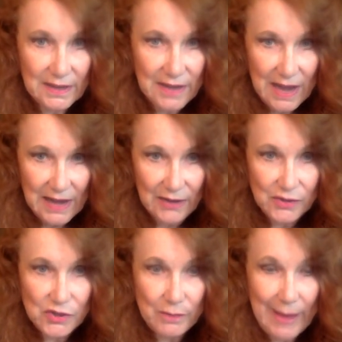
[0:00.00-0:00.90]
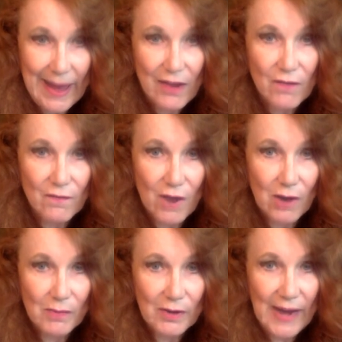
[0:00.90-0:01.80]
color, tobacco
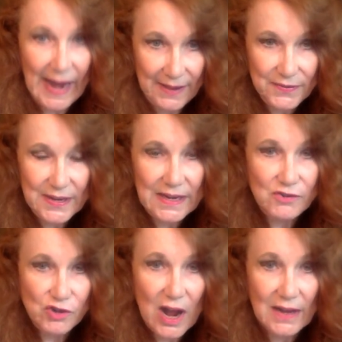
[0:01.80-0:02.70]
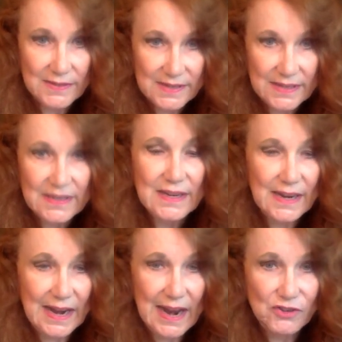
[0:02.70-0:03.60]
farmer Anthony Johnson,
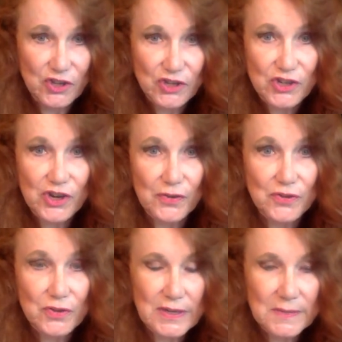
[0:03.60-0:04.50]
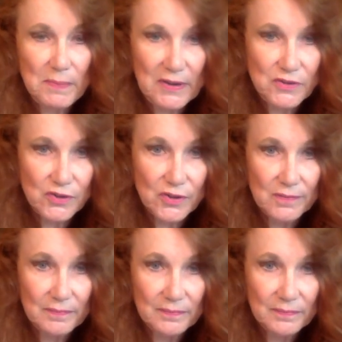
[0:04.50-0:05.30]
and I just showed you his picture.